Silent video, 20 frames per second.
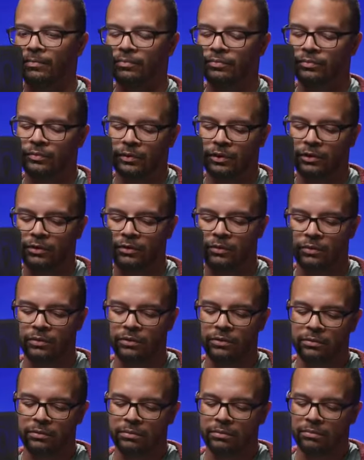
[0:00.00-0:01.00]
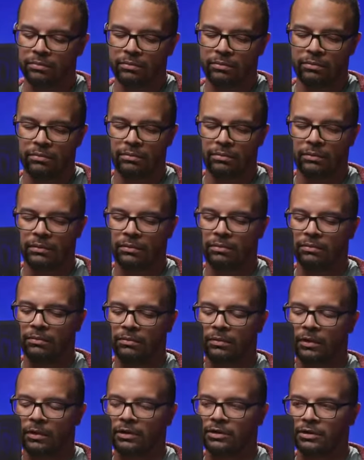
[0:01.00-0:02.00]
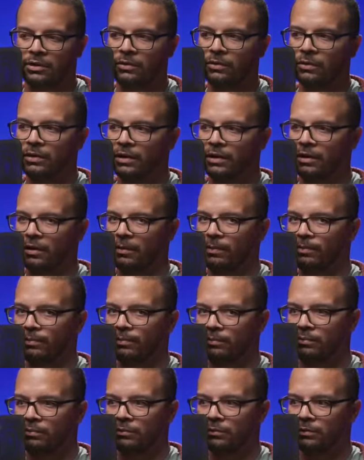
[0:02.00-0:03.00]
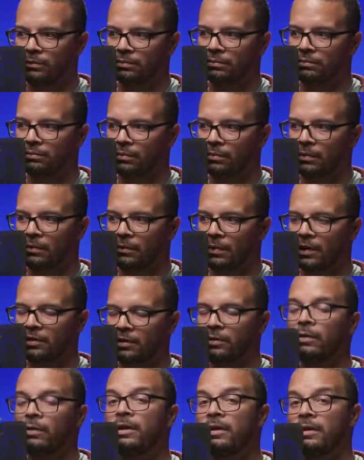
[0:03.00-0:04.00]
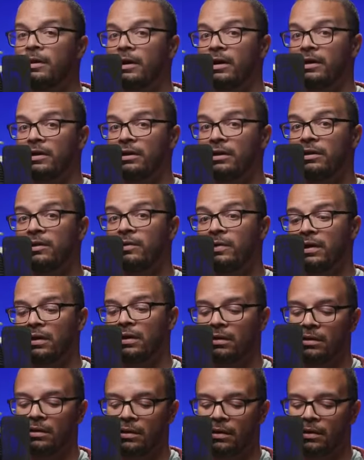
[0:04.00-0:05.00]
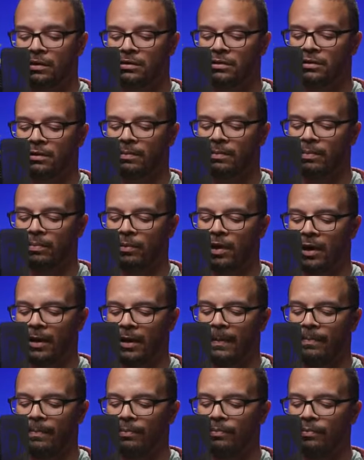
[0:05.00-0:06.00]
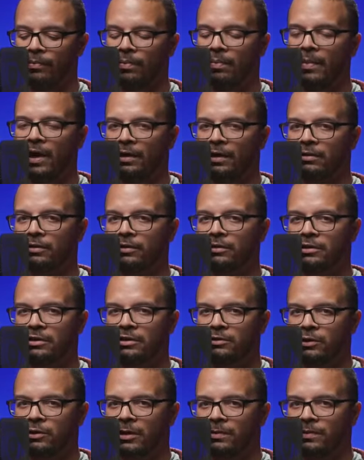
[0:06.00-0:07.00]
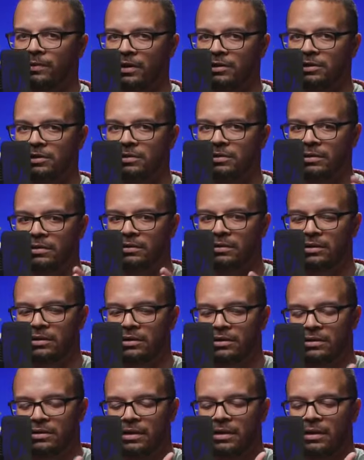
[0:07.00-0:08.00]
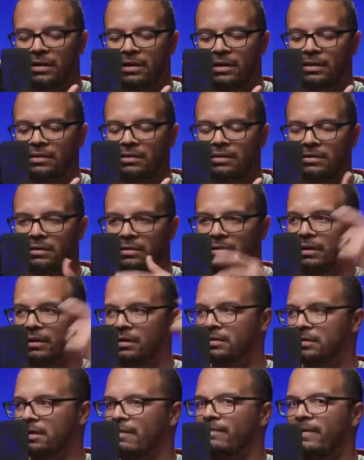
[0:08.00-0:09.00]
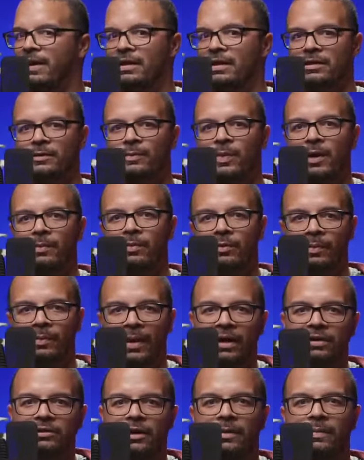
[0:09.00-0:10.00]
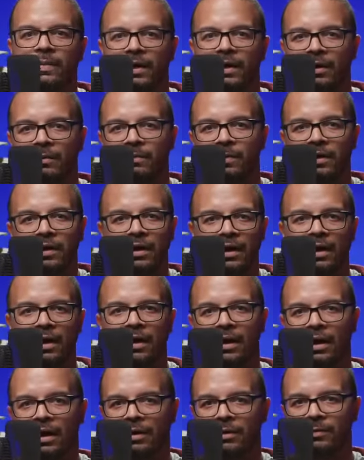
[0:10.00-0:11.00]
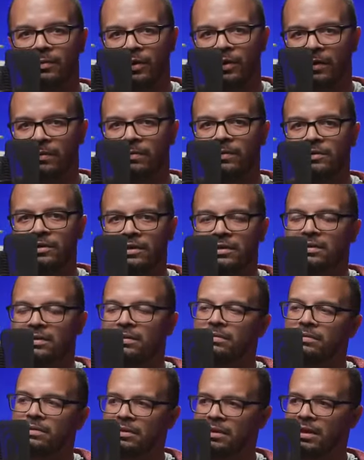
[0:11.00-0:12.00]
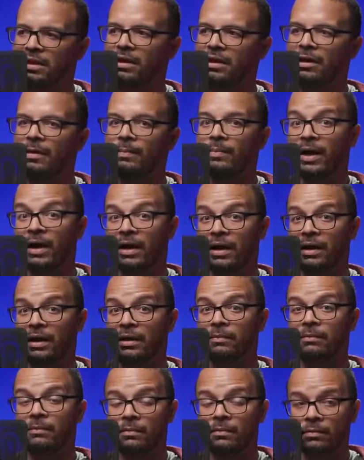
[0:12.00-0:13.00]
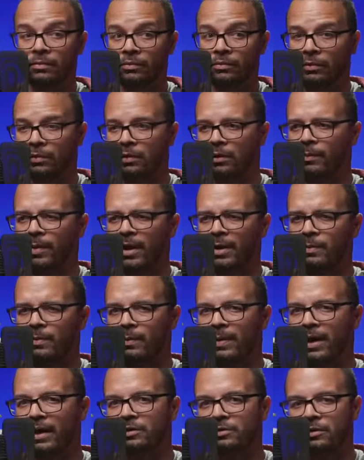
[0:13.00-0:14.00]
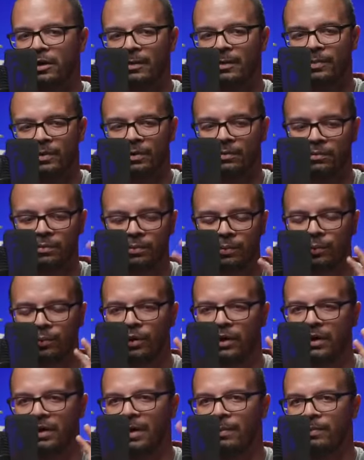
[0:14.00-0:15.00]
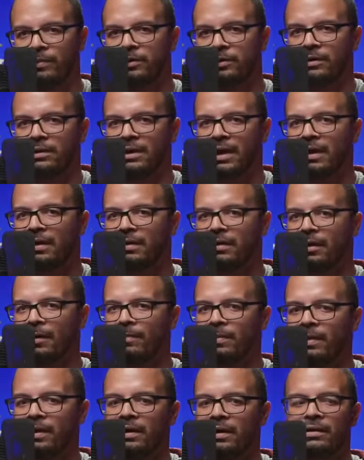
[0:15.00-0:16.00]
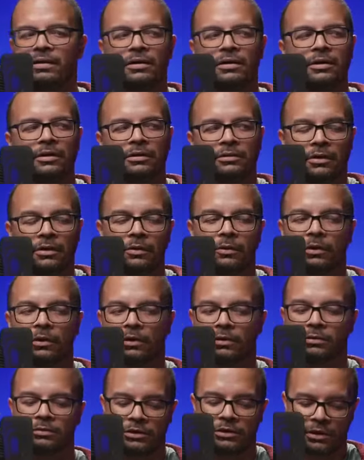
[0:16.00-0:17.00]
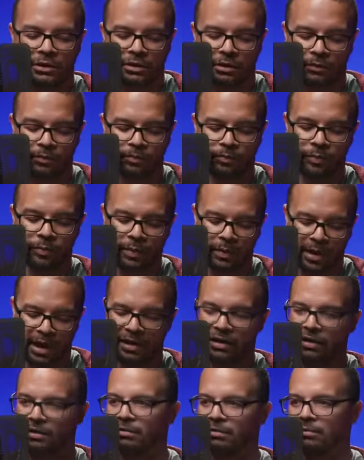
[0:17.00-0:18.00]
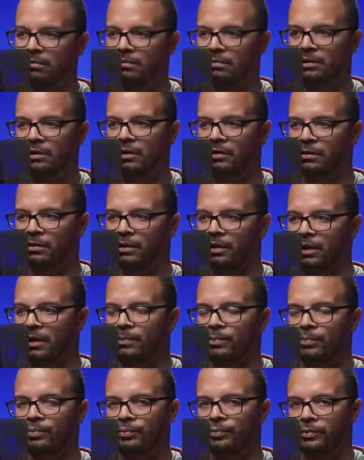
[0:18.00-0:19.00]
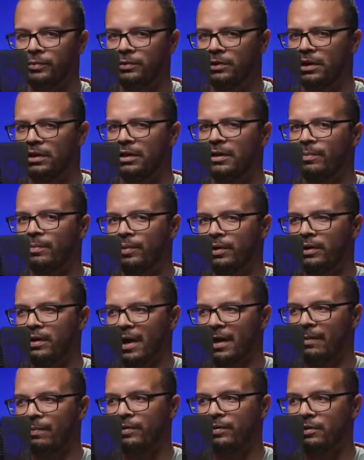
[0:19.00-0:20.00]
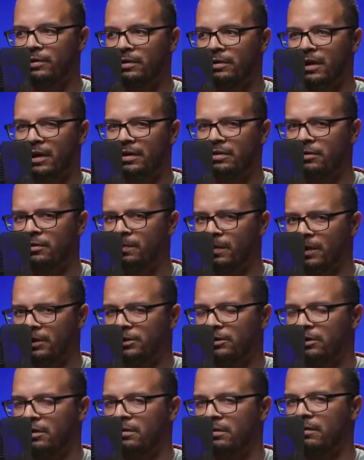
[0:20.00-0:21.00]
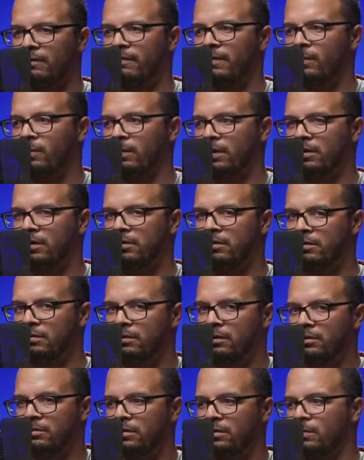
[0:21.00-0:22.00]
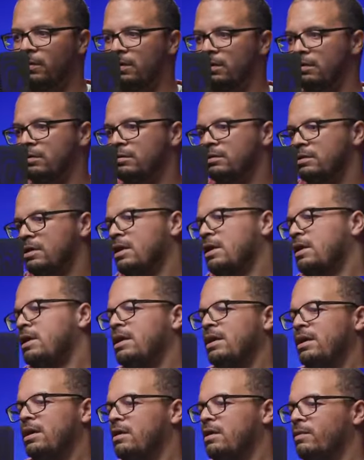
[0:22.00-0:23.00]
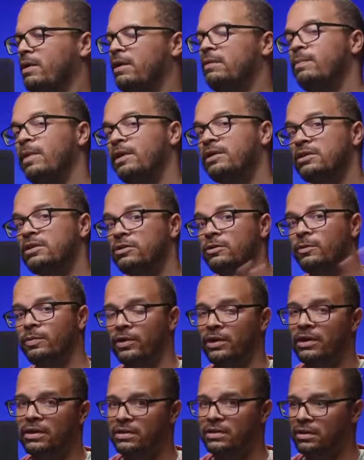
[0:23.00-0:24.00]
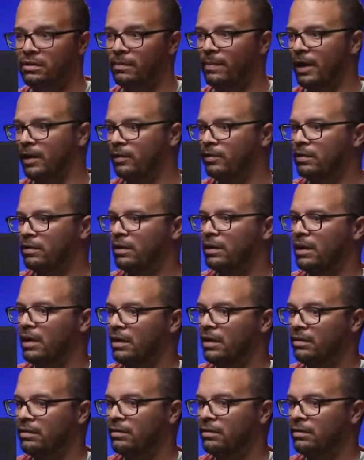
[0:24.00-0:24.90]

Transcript: it's cool that they're including some metal strips that you can just stick things to, because I've got this paper backdrop behind me. I could probably just stick it up behind the paper backdrop and put an Aputure light up there, or I could literally clip an Aputure light to my shirt if I wanted to, using one of those. Anyway, makes it super easy to mount the light.